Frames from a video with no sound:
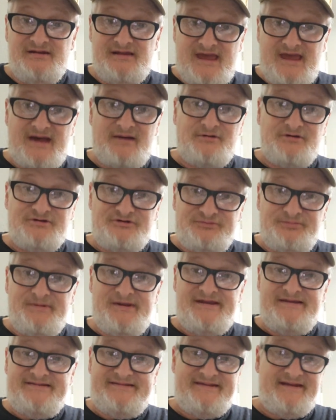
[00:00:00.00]
That was
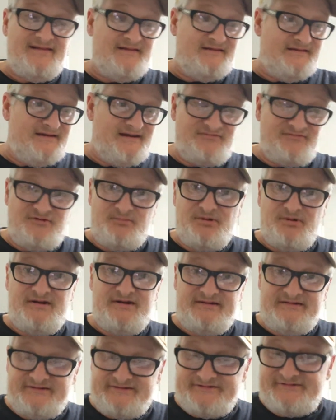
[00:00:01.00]
me telling
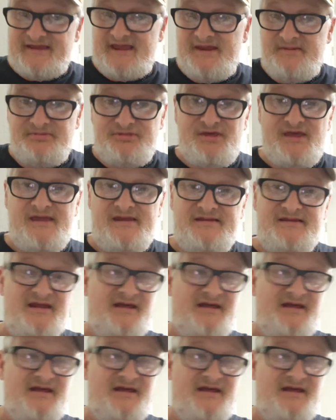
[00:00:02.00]
everybody the same thing.